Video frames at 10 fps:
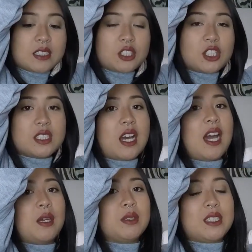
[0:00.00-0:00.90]
such a
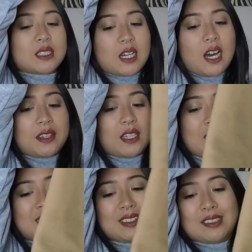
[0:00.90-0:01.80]
timeless cut that